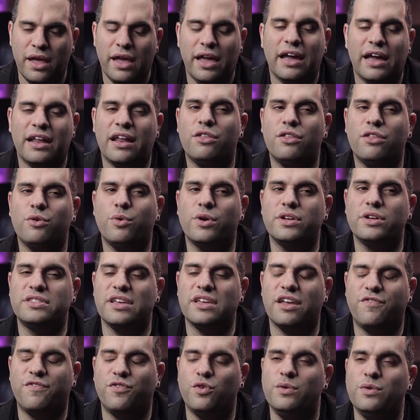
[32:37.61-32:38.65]
In other words,
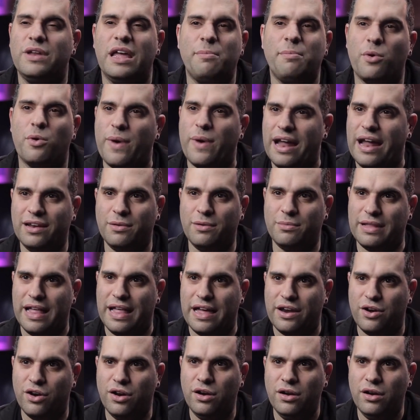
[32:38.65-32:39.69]
if you name a random
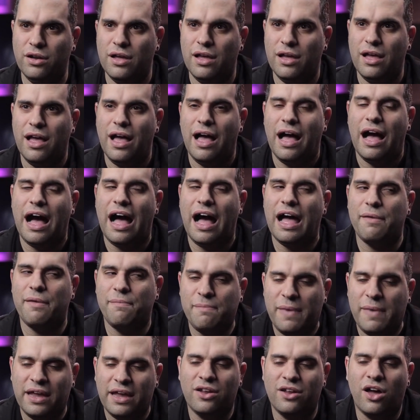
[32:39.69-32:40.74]
letter, I
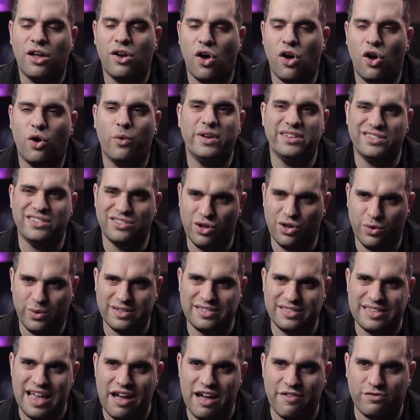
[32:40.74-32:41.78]
may not always know
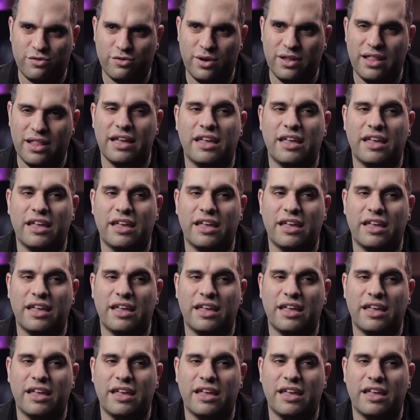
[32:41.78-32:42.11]
what's after.